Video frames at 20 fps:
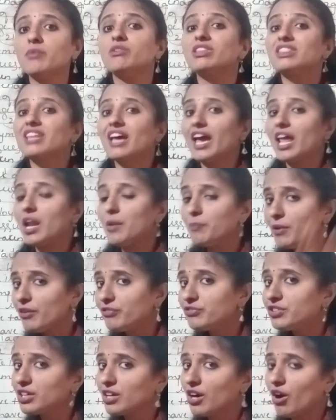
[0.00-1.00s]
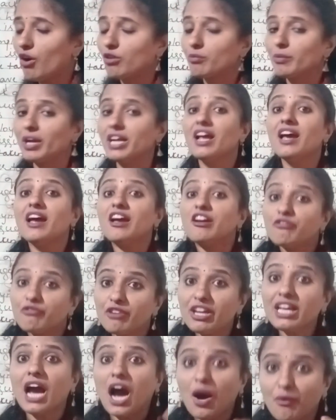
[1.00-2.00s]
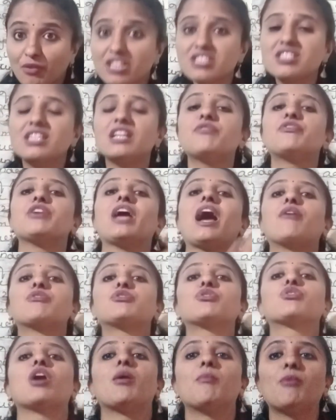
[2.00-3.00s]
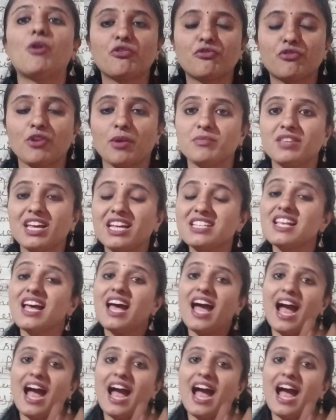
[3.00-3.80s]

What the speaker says: With the help of the government, we ourselves we have to come out from this